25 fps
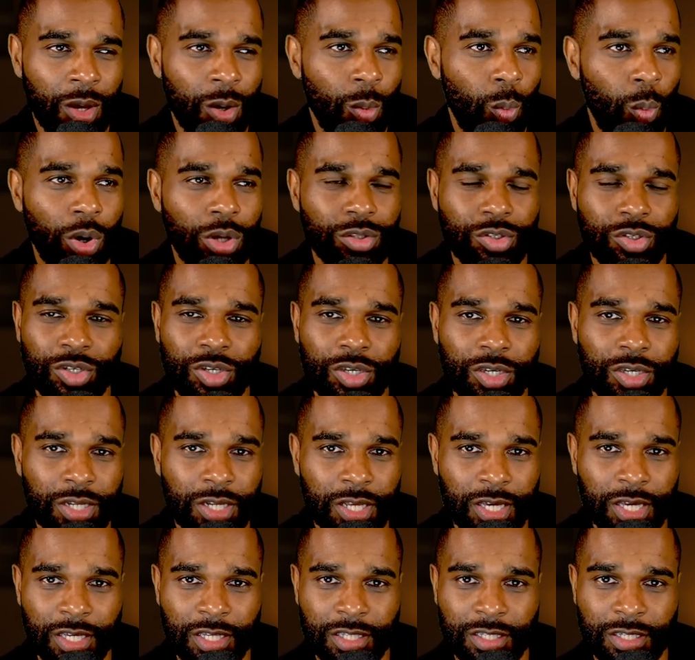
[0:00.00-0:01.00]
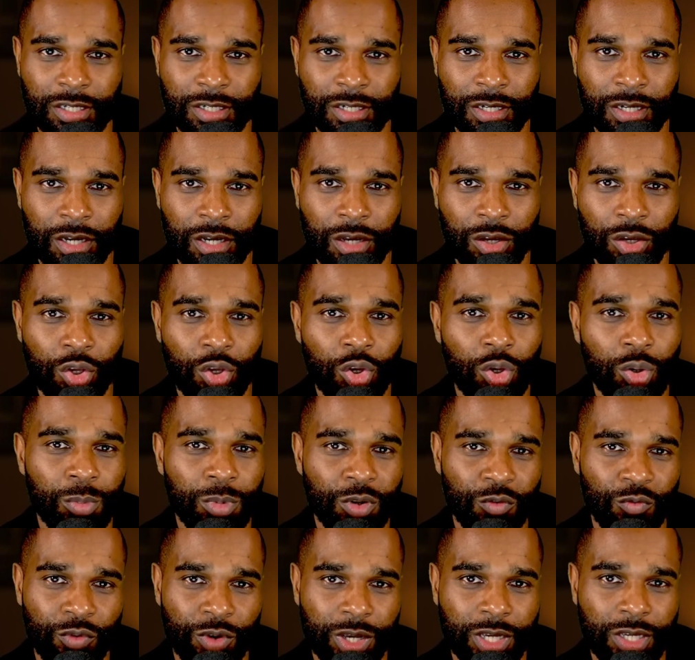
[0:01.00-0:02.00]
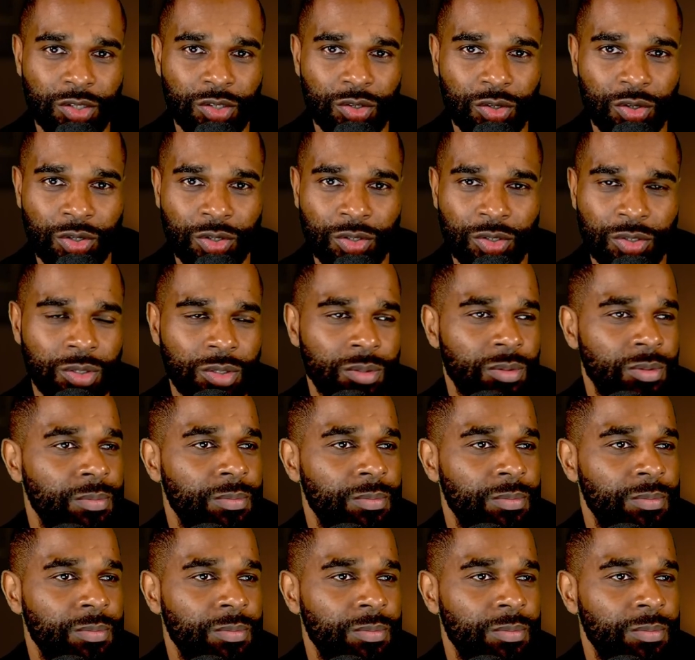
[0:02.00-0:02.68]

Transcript: What do you need? Human resource?